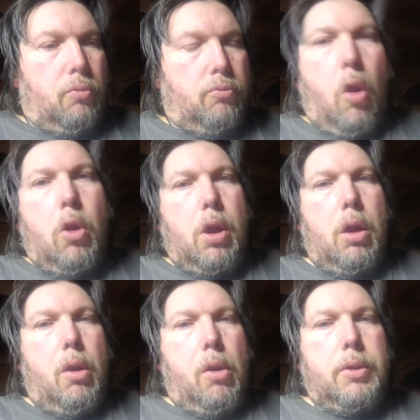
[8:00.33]
rock
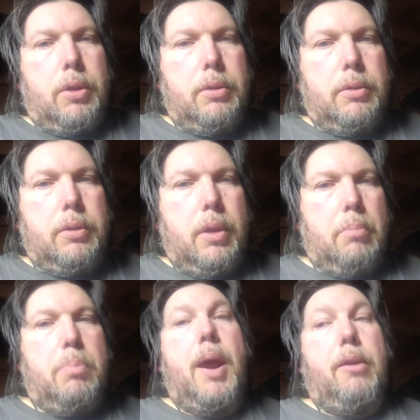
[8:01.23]
hard
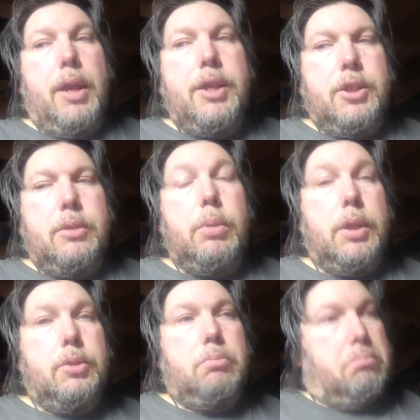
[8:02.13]
and perished,
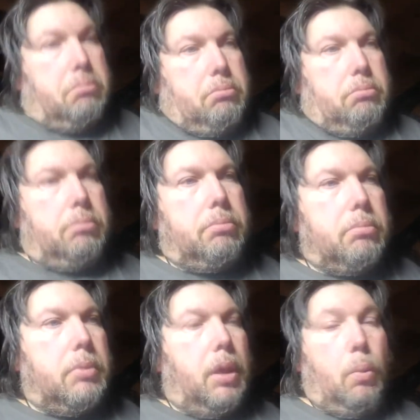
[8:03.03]
which
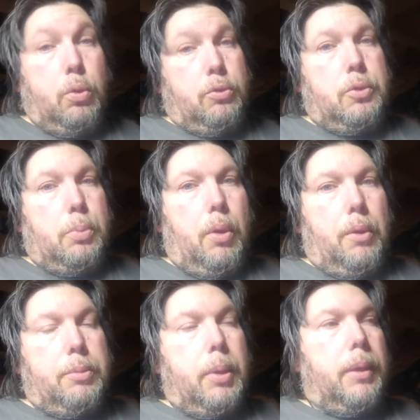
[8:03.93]
wouldn't
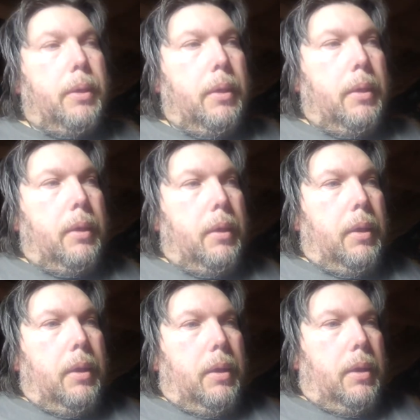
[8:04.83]
surprise me,
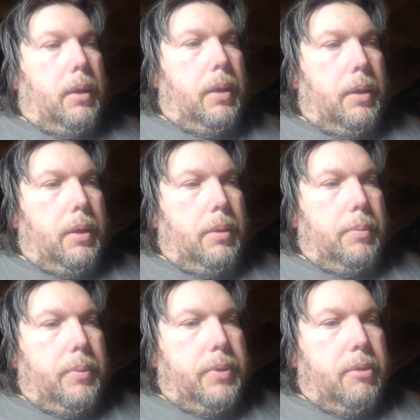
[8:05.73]

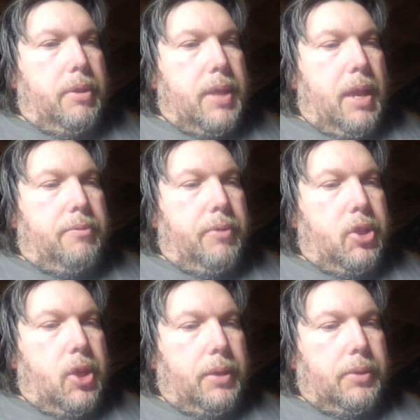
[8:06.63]
there is every
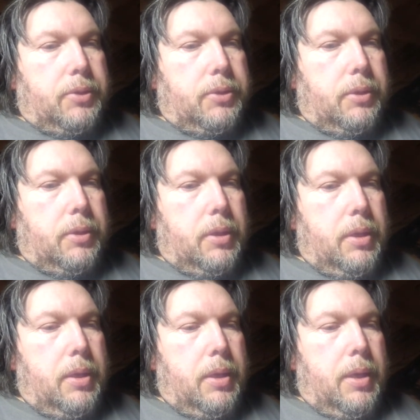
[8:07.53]
chance that
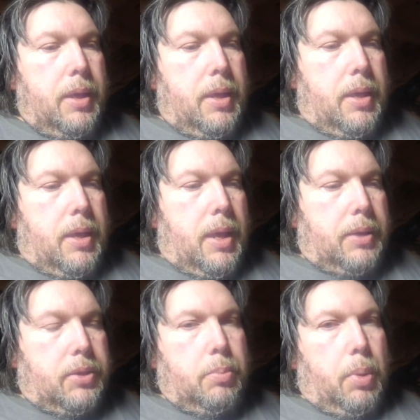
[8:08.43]

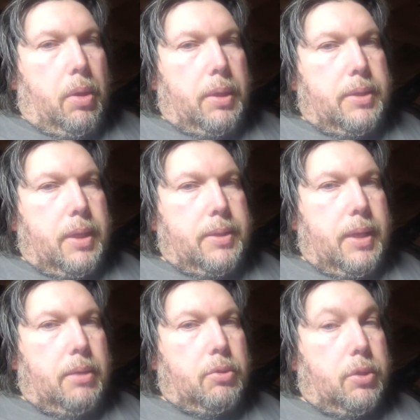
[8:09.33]
as the bike sat
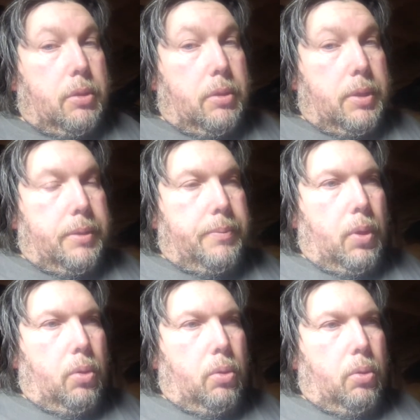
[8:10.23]
outside,
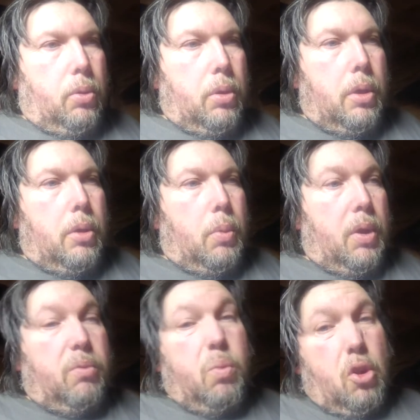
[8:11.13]
or when
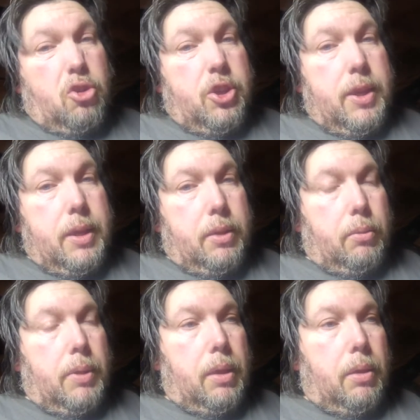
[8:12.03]
I've washed it and
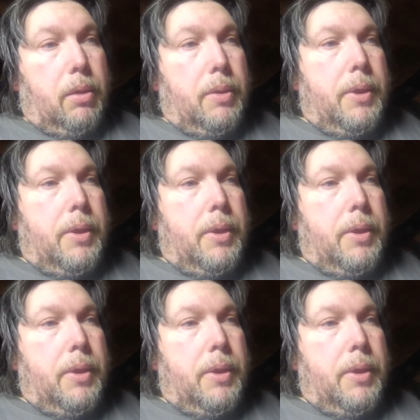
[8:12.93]
all that lot,